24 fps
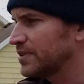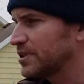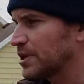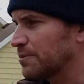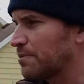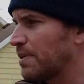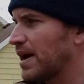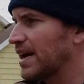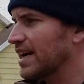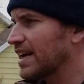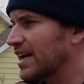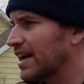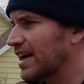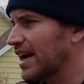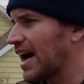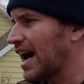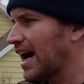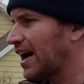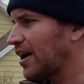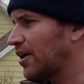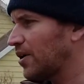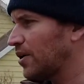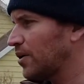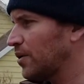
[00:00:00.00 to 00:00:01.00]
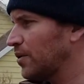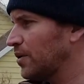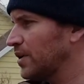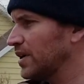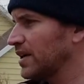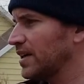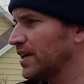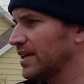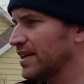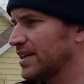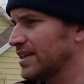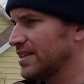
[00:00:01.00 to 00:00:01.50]
Depending on
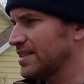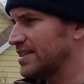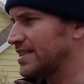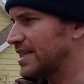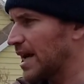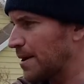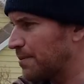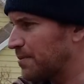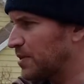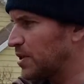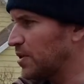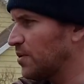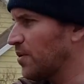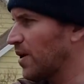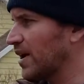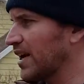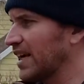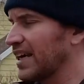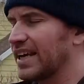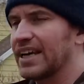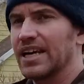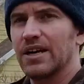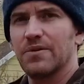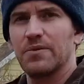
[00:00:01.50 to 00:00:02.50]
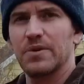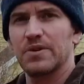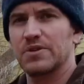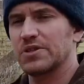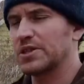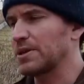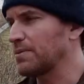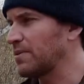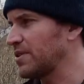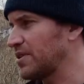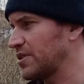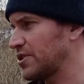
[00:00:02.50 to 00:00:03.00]
how in depth you want to get with
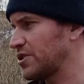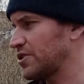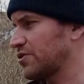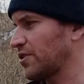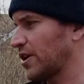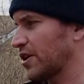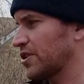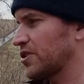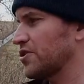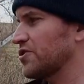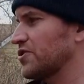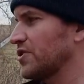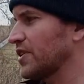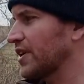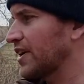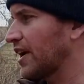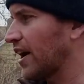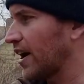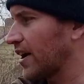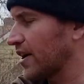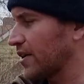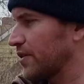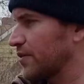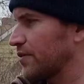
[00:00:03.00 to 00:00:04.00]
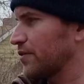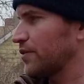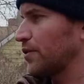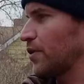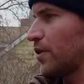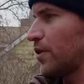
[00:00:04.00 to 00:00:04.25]
some of the structures in the garden